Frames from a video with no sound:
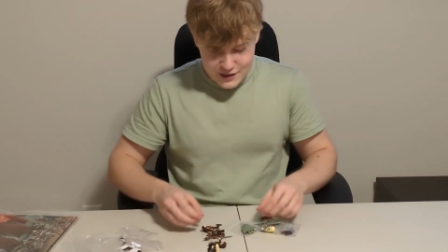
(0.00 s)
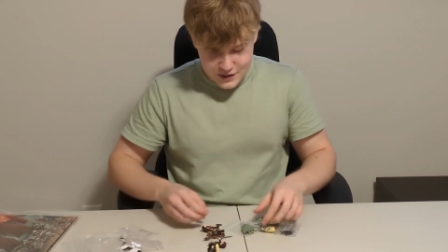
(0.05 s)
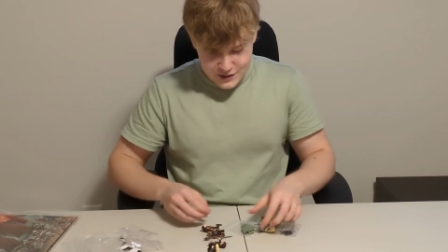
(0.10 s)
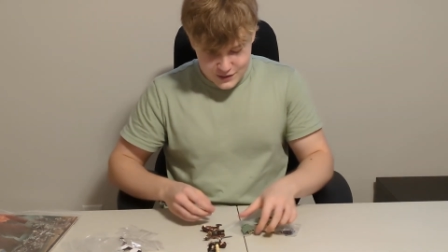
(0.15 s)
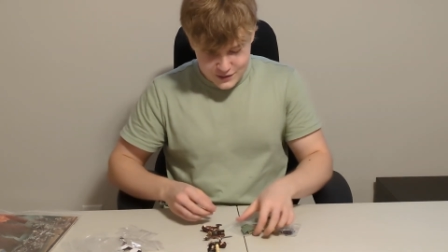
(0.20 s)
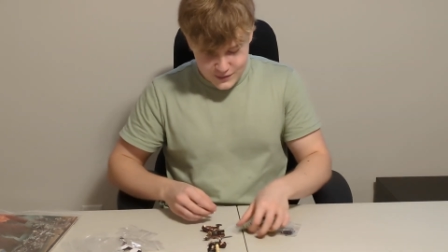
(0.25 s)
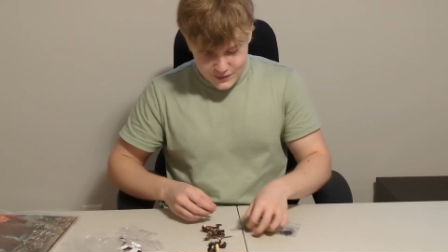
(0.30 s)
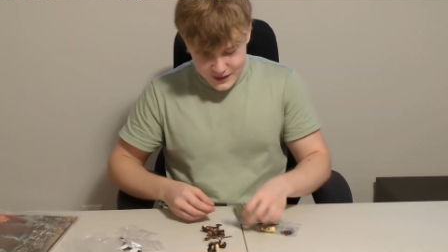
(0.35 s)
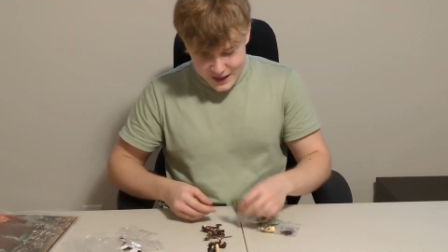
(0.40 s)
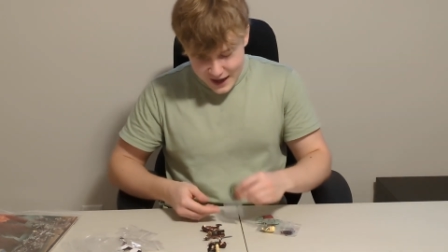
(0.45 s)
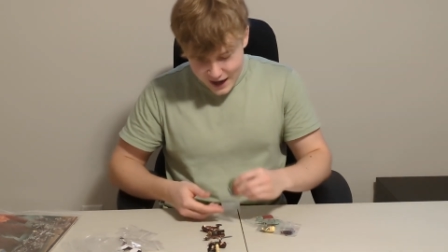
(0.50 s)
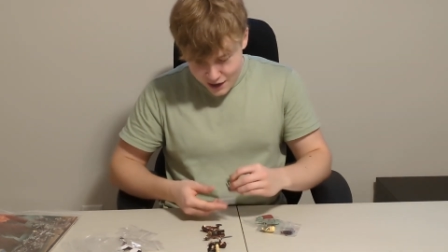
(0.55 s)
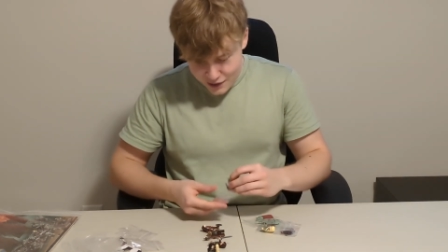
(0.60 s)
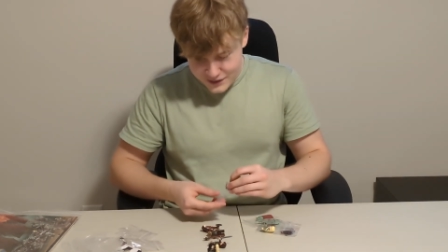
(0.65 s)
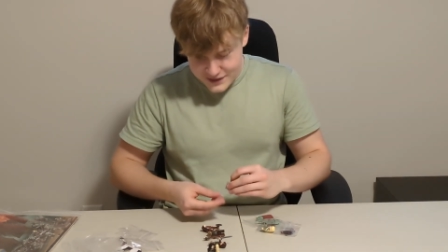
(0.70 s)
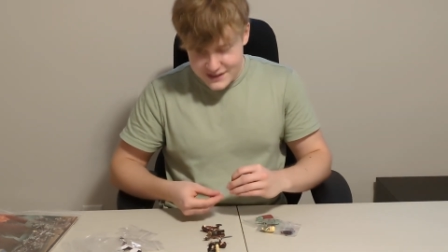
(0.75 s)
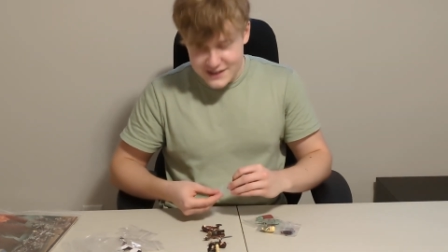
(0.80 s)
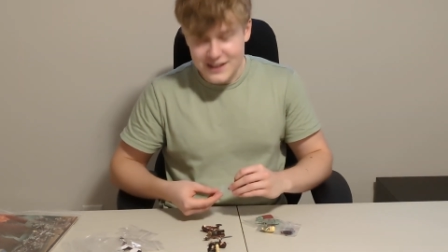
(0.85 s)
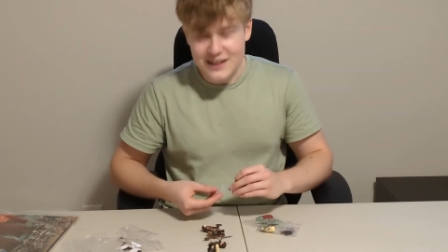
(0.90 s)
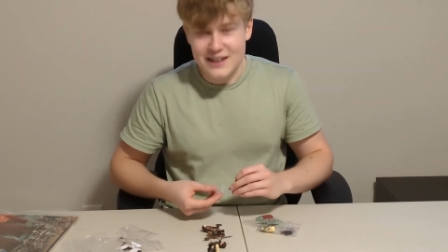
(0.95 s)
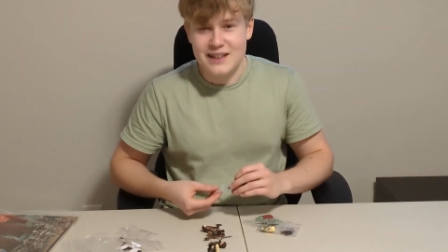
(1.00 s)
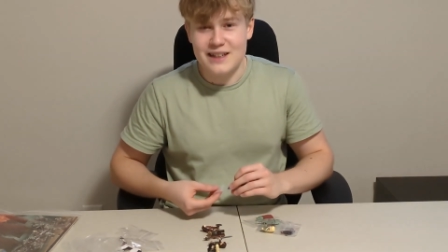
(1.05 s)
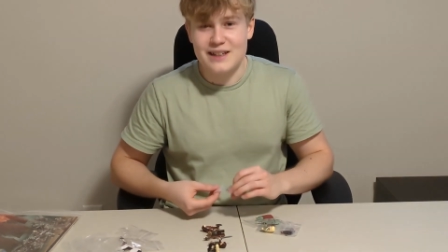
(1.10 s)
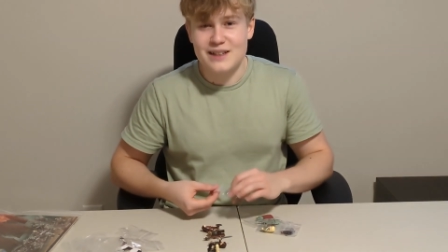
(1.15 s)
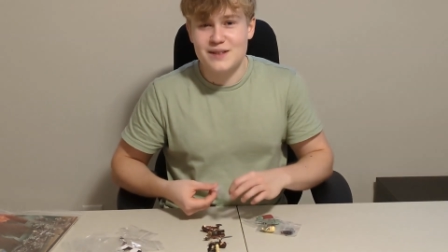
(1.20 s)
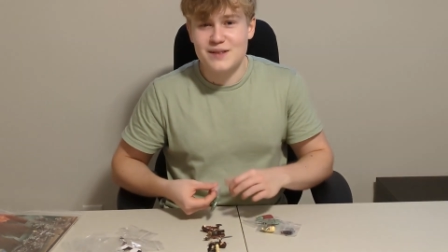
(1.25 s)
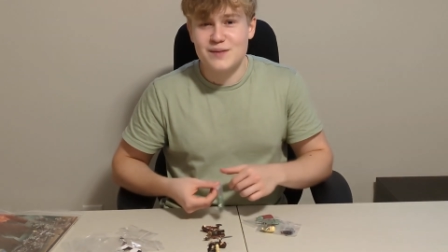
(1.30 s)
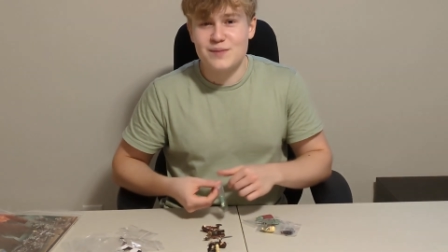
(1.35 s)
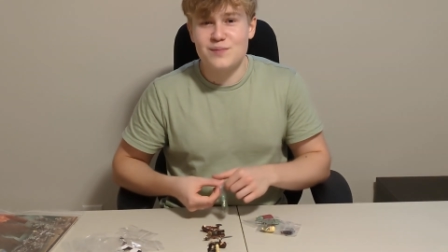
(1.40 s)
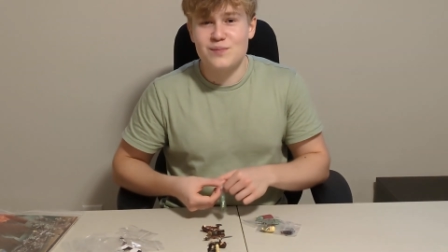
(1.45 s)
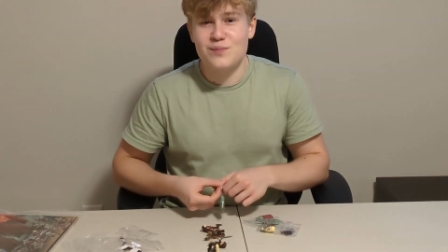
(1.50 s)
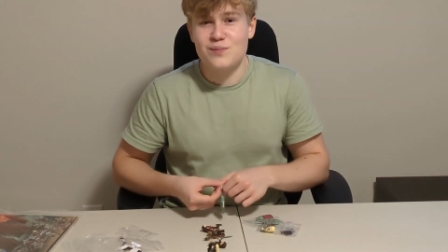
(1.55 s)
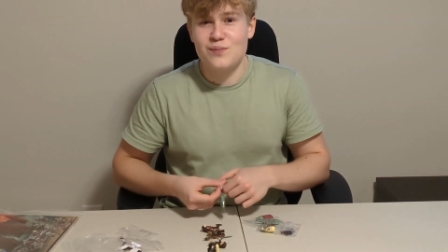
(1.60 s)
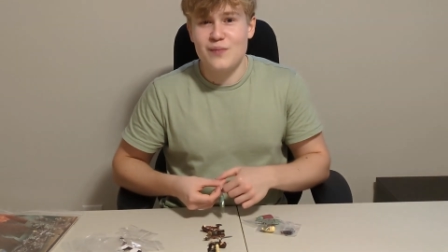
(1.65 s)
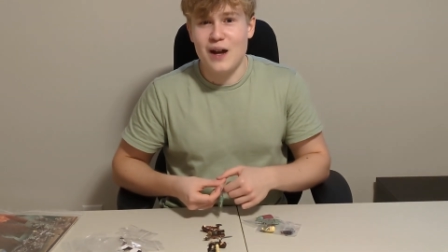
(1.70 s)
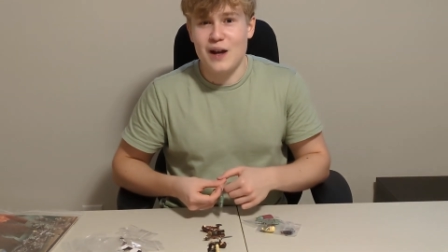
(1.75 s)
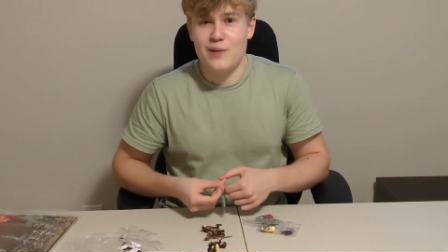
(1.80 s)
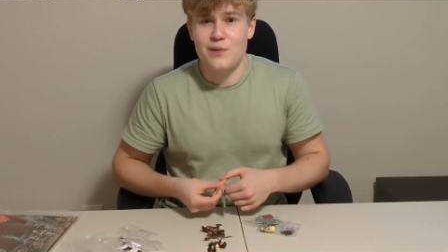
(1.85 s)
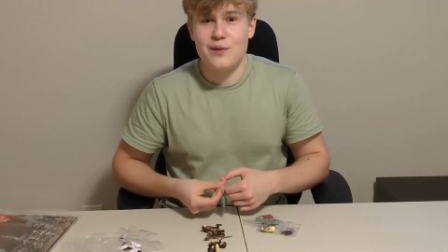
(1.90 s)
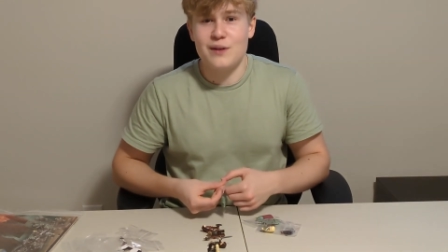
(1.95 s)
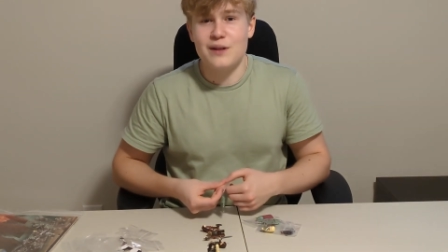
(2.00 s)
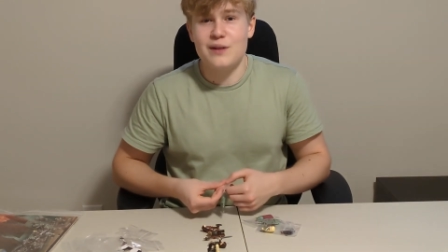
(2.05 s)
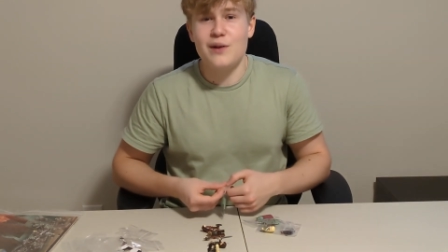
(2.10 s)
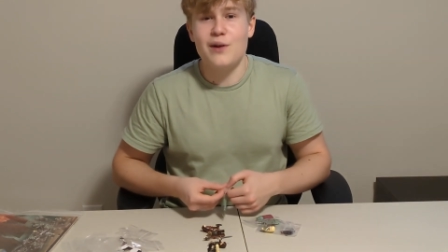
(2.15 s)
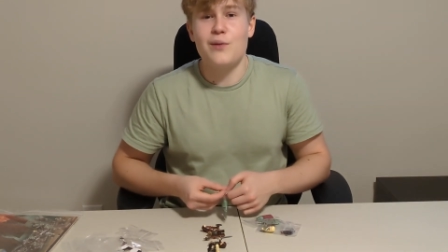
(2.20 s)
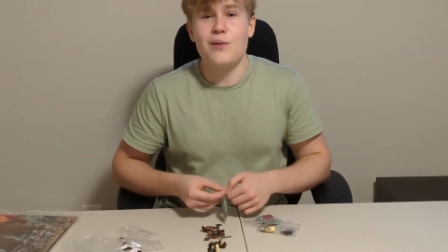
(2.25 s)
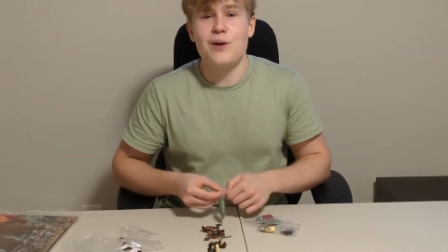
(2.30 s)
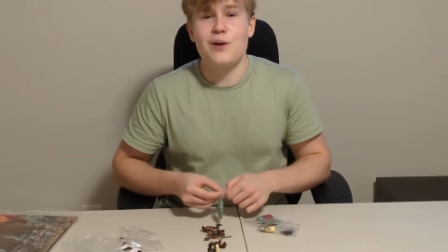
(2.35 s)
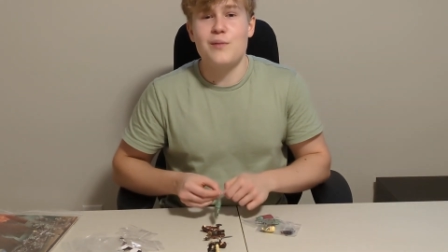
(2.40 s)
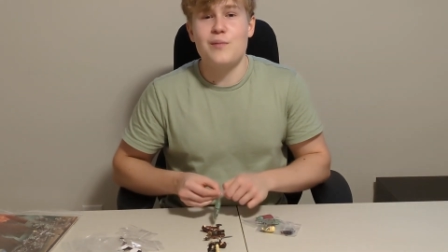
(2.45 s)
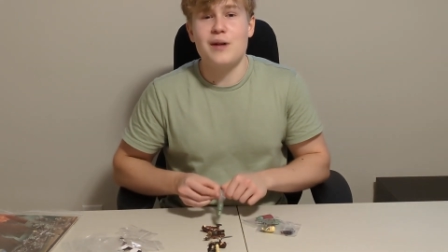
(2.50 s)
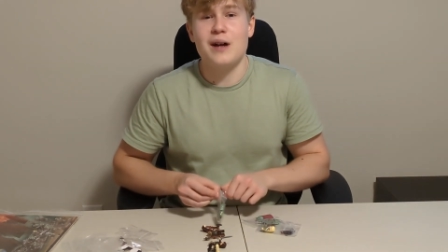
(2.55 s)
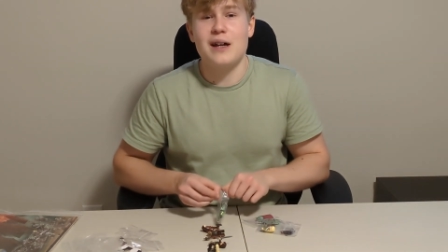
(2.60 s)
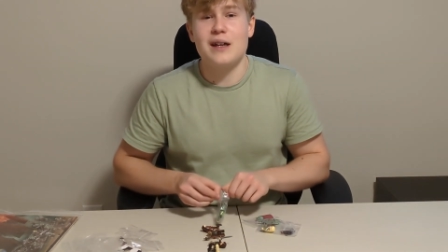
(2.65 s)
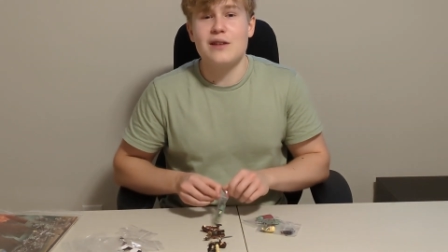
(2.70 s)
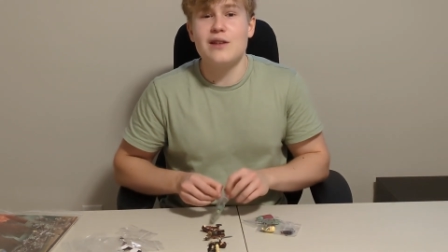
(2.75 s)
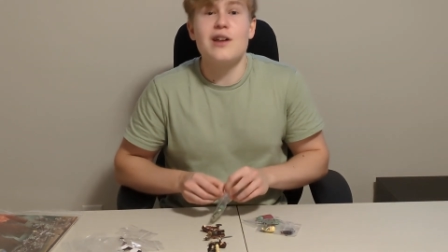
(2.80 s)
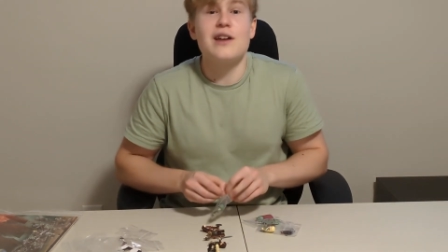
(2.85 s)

So now it's like, I really don't want to buy it.